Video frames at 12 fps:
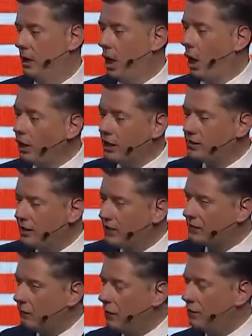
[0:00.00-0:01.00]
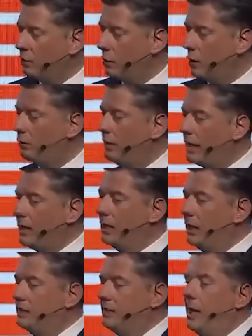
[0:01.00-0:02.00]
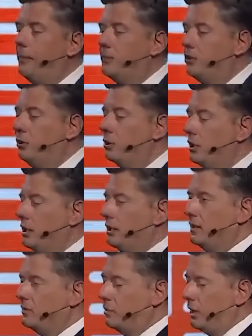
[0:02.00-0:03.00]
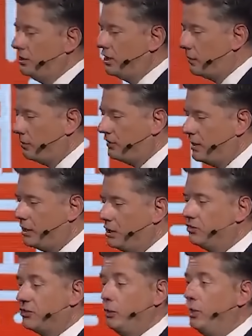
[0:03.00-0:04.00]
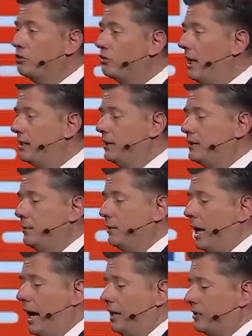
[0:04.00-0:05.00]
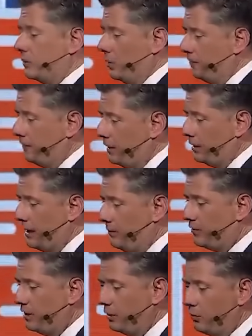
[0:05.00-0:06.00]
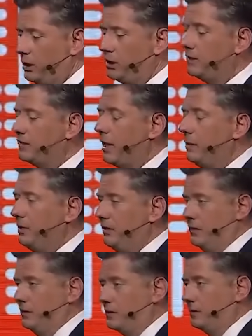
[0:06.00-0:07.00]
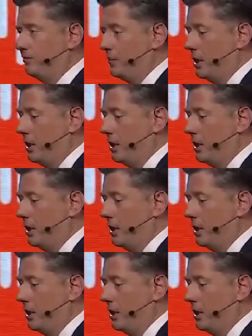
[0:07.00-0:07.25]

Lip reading: Architects around the world recognized the opportunity that this project presented, and so we attracted some of the highest profile names in the arena design business.